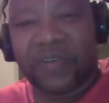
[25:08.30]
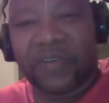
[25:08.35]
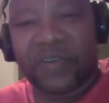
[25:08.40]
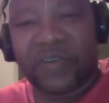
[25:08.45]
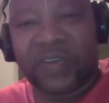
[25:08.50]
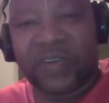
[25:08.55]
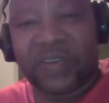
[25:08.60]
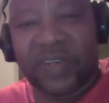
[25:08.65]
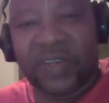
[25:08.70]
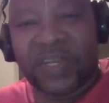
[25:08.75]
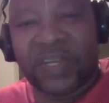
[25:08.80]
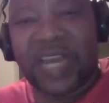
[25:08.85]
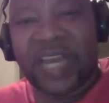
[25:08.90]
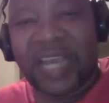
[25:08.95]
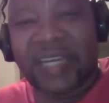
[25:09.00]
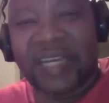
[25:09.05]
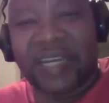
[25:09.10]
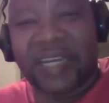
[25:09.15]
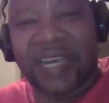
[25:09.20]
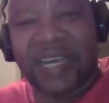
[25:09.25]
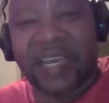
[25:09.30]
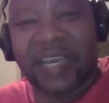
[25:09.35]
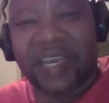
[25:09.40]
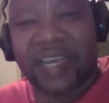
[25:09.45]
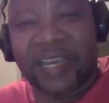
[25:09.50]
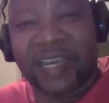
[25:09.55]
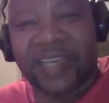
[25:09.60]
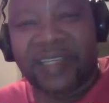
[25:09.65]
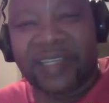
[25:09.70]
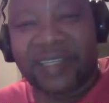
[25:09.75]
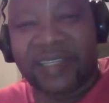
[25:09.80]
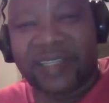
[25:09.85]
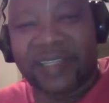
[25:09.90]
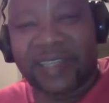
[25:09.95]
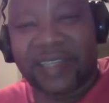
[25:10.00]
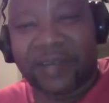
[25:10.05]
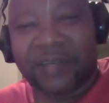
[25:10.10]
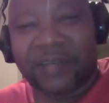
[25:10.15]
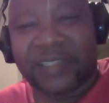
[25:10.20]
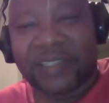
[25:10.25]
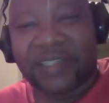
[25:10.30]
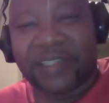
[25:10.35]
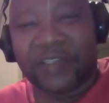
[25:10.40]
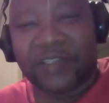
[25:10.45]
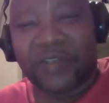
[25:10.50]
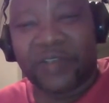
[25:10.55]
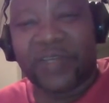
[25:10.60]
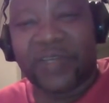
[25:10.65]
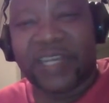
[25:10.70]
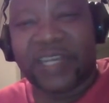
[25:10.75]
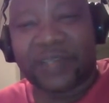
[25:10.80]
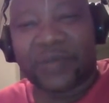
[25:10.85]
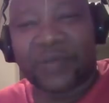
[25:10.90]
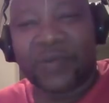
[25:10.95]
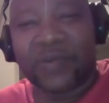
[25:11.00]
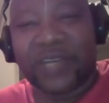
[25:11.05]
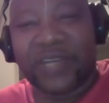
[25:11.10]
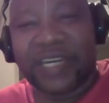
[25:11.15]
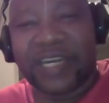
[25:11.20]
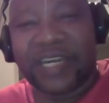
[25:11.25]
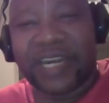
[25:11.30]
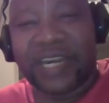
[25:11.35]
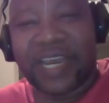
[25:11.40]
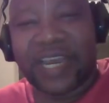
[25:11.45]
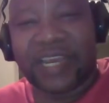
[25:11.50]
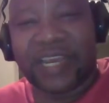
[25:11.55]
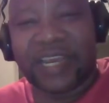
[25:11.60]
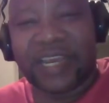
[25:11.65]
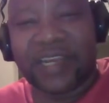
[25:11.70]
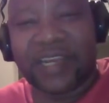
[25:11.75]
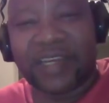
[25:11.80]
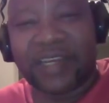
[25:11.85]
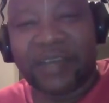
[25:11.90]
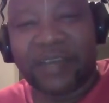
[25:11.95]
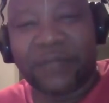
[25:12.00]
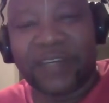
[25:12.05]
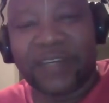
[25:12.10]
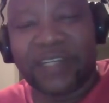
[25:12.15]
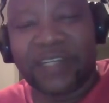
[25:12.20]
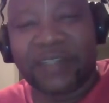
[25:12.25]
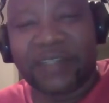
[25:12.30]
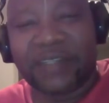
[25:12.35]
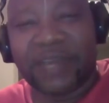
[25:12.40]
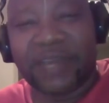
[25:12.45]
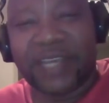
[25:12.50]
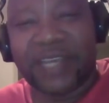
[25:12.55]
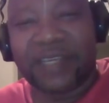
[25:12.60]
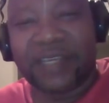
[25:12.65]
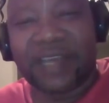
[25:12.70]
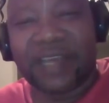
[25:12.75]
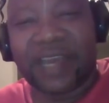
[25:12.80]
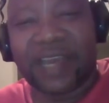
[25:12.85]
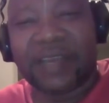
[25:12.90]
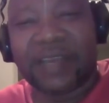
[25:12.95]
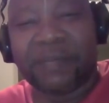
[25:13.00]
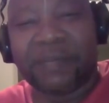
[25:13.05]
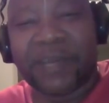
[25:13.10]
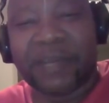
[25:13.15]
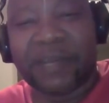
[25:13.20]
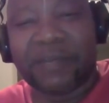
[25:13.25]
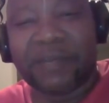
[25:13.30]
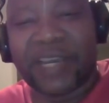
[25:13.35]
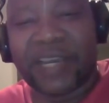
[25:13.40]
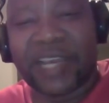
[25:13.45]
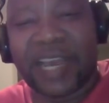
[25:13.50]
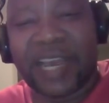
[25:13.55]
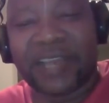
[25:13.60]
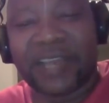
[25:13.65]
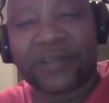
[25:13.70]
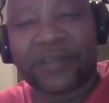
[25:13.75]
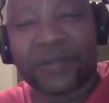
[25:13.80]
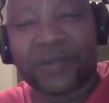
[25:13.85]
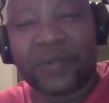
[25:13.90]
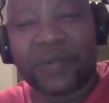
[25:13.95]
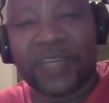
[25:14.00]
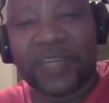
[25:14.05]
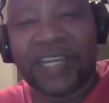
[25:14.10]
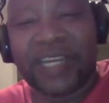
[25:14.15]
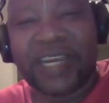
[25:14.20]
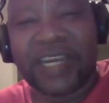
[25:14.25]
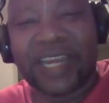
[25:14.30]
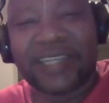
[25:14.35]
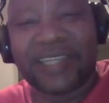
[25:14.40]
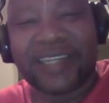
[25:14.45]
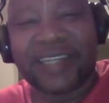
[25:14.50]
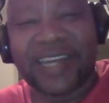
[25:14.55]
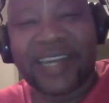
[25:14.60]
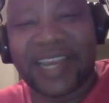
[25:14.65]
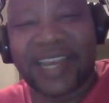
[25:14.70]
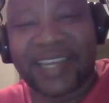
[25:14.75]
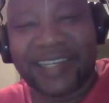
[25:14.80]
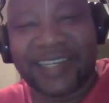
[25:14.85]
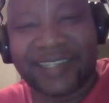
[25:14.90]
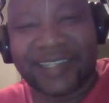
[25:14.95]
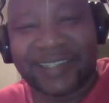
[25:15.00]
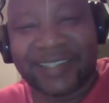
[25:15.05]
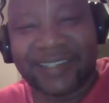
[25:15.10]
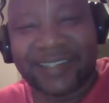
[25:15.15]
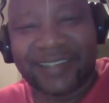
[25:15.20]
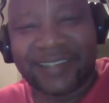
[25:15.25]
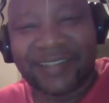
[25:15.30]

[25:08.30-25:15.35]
In 80s, I was in junior school, and I finished my high school in 1990.